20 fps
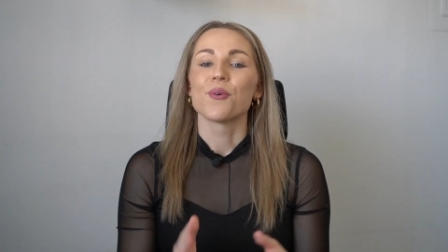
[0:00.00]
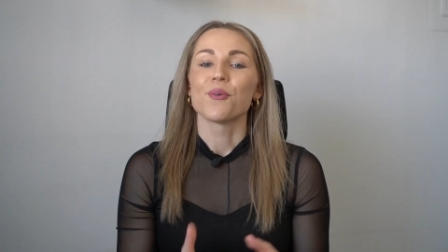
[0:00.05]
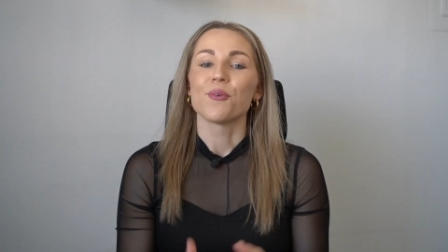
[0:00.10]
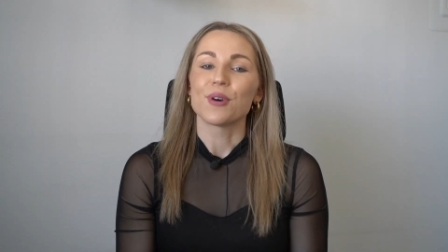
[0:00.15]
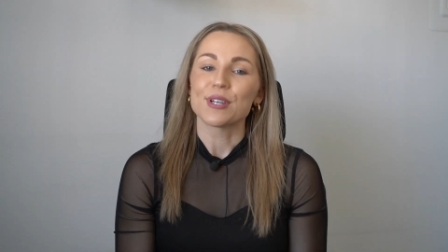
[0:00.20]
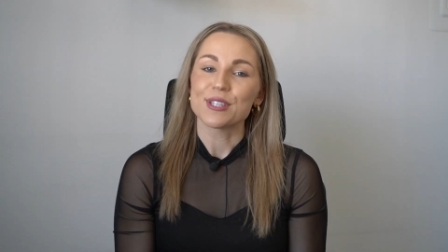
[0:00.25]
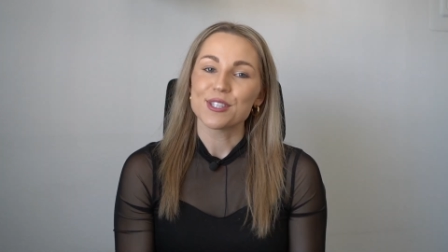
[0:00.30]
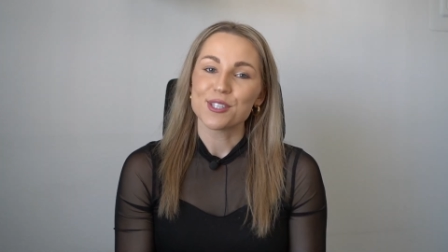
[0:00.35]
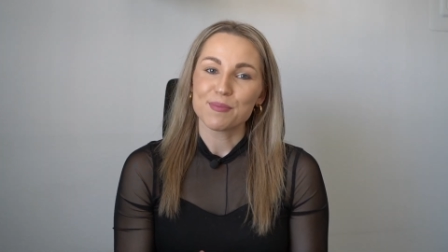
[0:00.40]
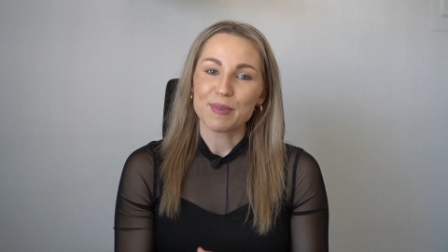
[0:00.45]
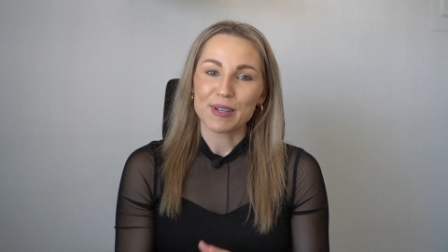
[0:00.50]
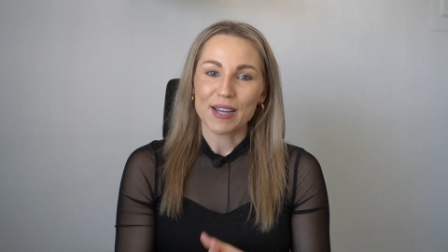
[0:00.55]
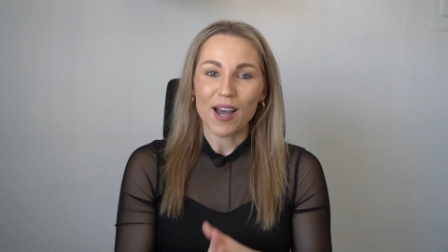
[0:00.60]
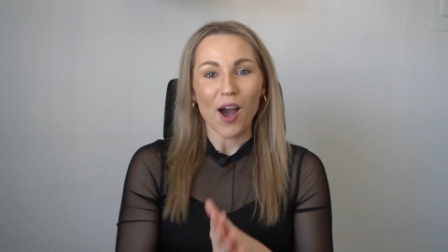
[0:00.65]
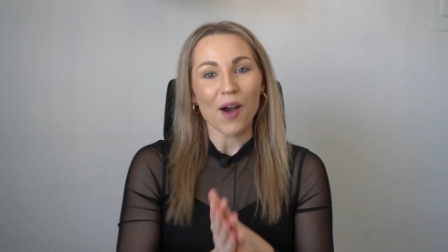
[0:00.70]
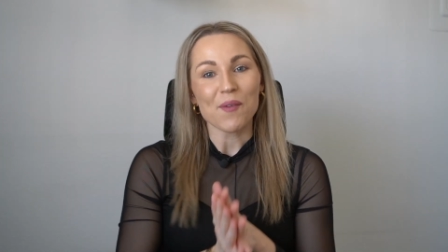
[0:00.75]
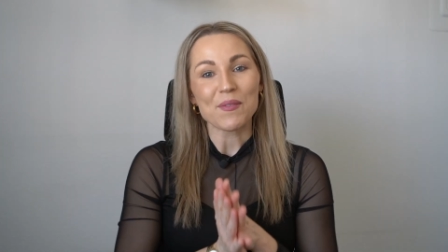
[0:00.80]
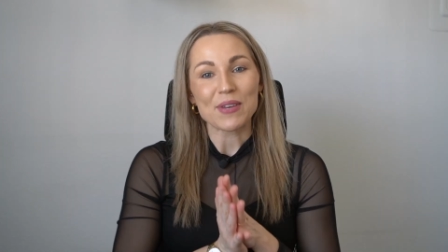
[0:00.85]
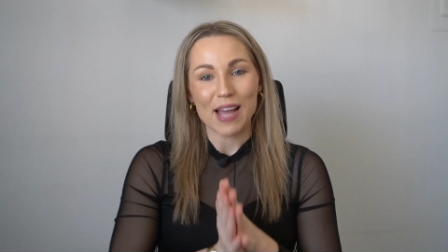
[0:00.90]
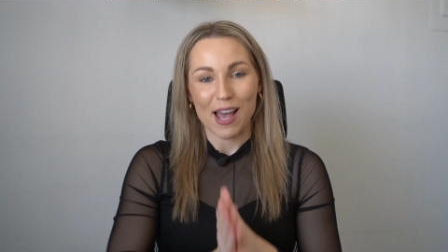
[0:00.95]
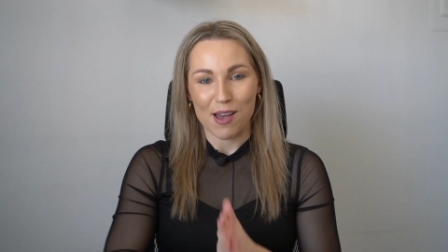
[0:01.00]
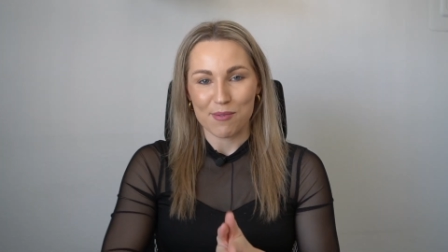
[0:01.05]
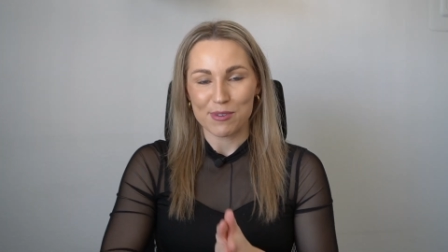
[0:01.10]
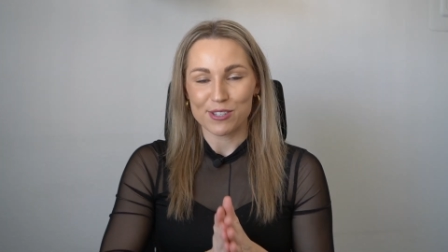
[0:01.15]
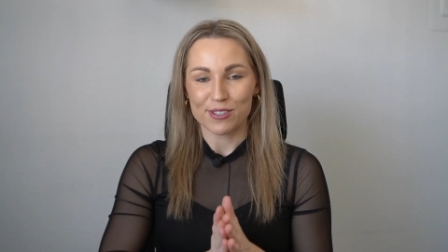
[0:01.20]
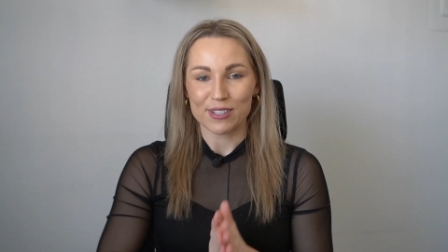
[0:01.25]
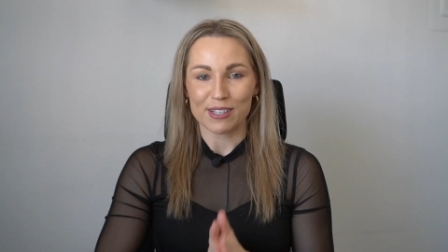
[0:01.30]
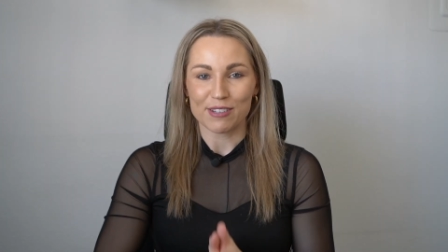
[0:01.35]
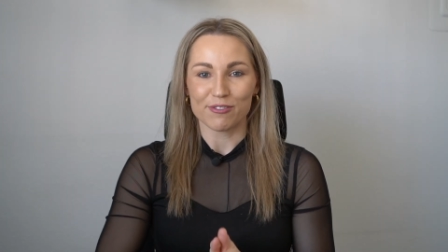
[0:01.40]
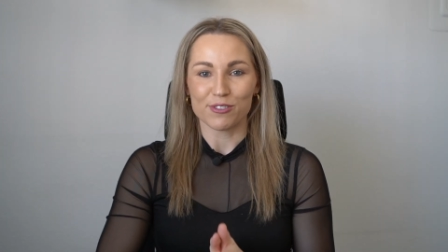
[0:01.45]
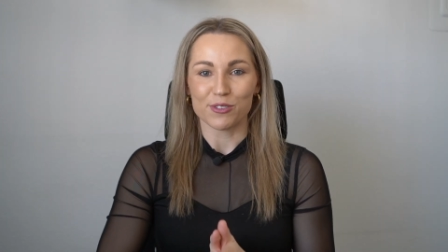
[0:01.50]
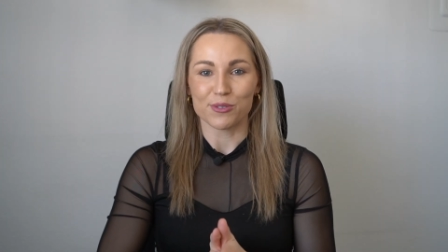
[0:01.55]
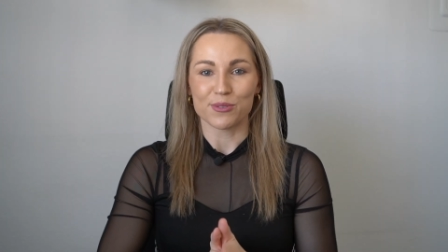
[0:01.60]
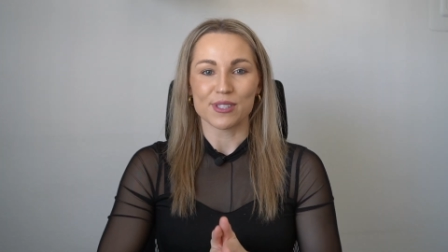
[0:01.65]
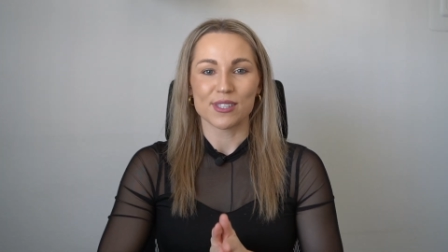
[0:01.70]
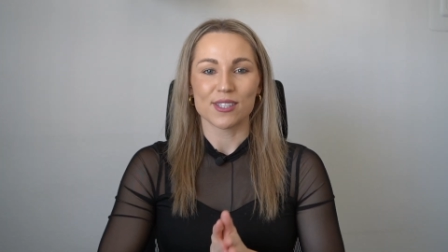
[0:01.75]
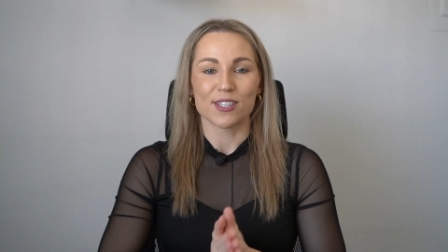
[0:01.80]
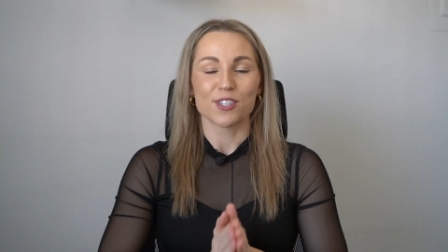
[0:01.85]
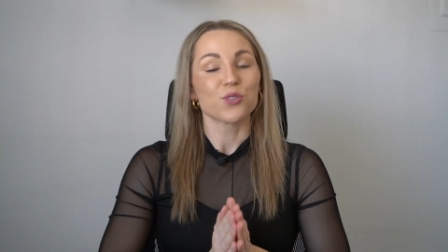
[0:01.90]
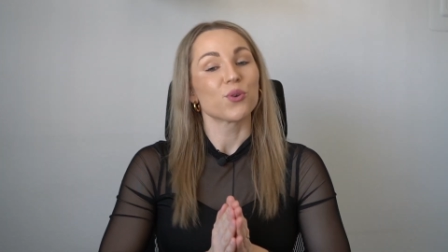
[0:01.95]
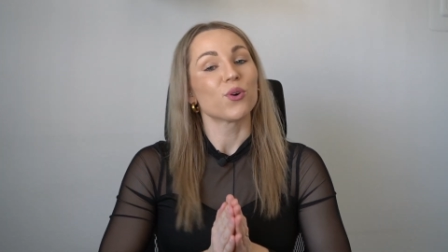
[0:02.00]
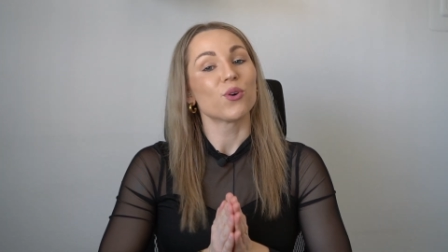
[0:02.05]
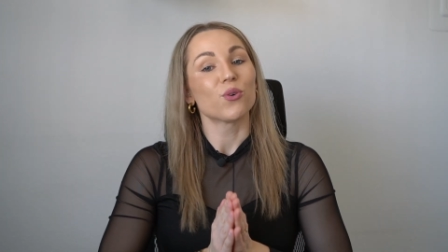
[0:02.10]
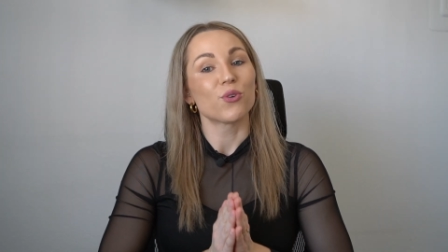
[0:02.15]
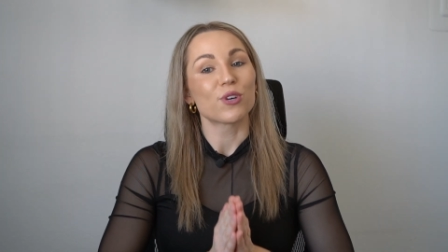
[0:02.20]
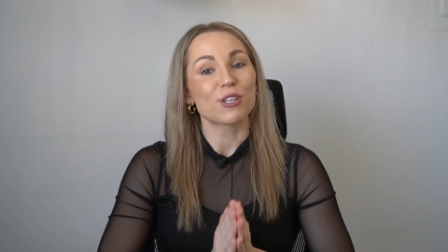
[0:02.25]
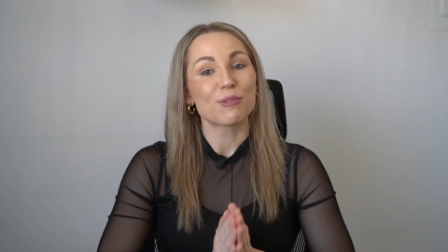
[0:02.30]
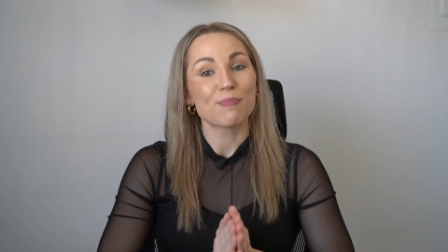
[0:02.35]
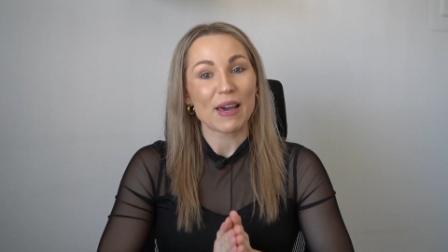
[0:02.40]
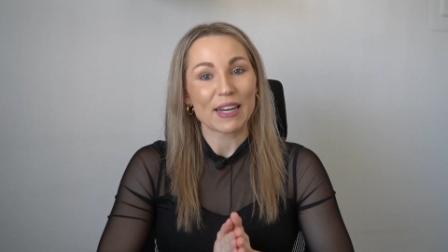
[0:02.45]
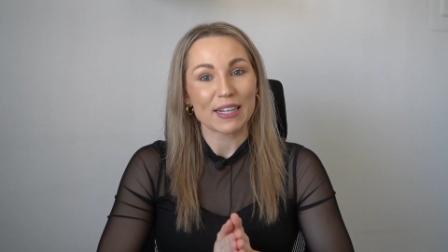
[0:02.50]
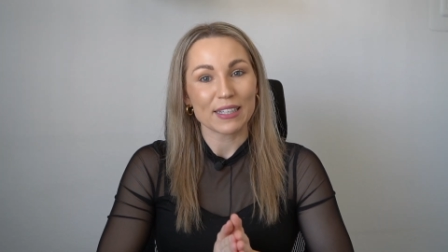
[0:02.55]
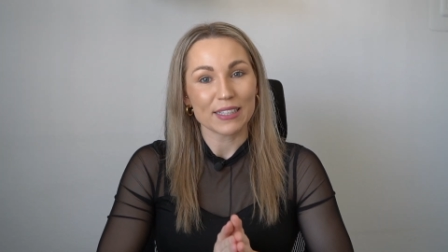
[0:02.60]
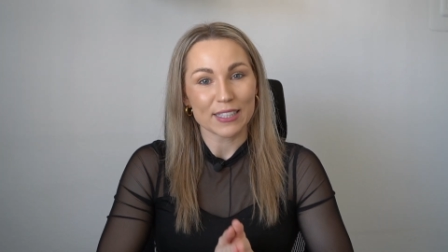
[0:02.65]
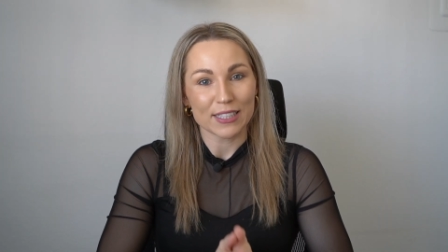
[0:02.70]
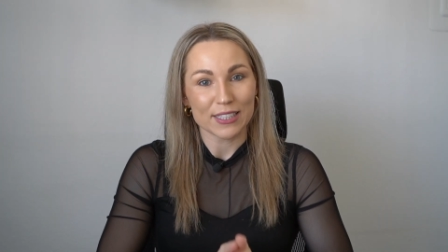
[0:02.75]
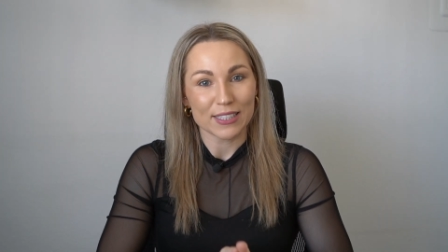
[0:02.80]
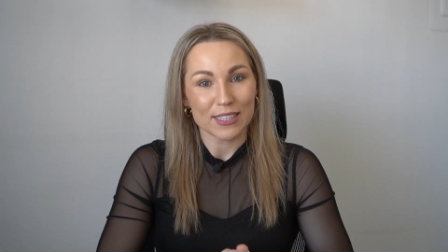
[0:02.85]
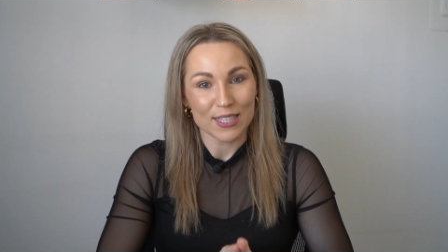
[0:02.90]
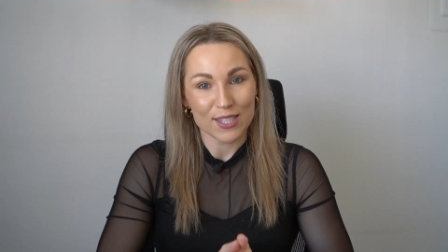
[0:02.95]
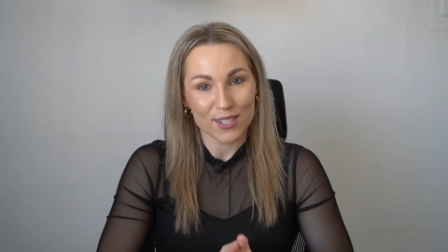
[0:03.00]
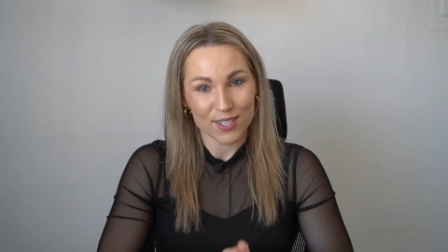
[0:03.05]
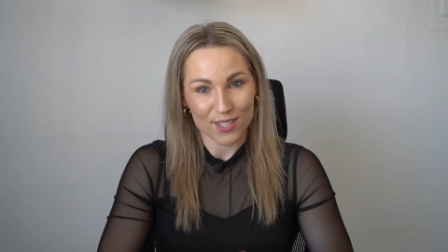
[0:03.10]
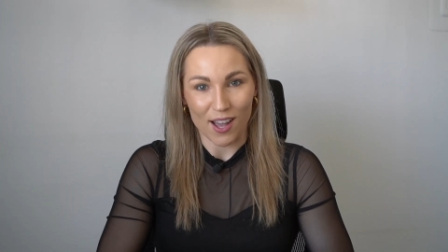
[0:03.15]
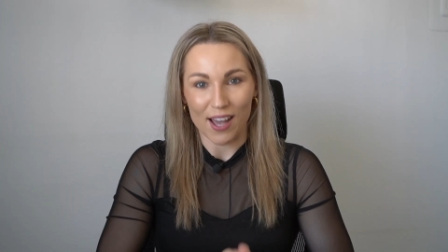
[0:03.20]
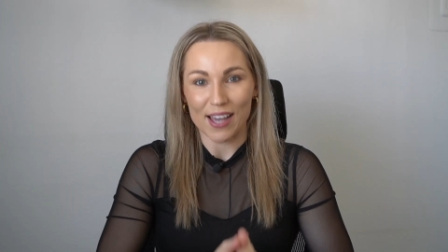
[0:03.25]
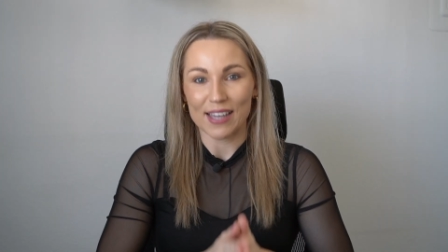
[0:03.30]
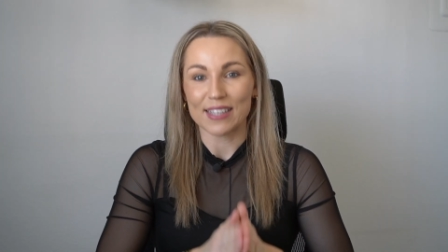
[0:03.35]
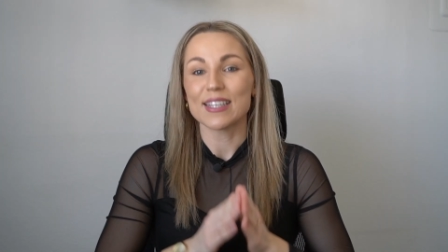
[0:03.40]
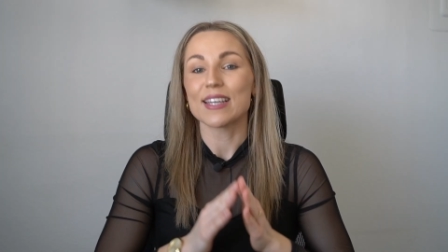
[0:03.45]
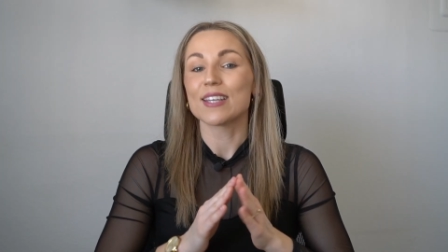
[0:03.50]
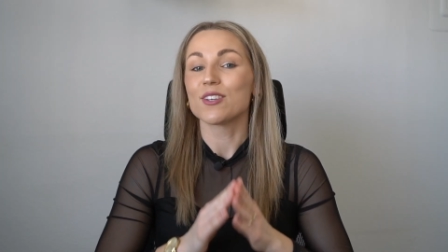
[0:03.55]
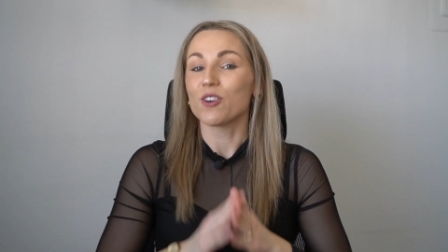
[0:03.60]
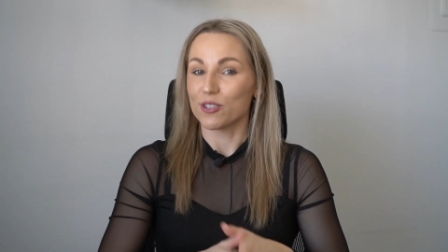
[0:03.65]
Once you become an Amazon influencer, you're automatically assigned an